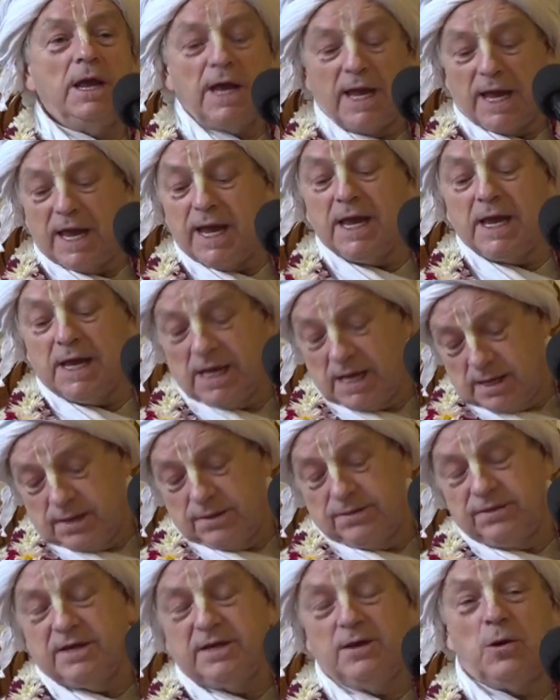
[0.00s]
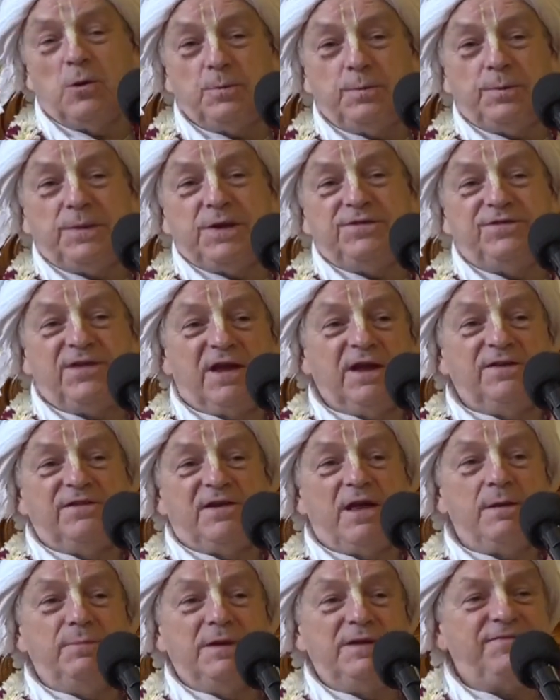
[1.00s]
here the gopis
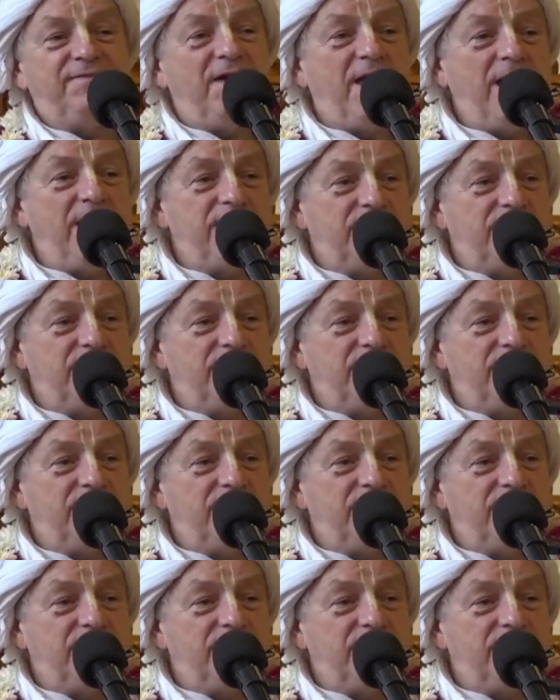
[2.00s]
exemplify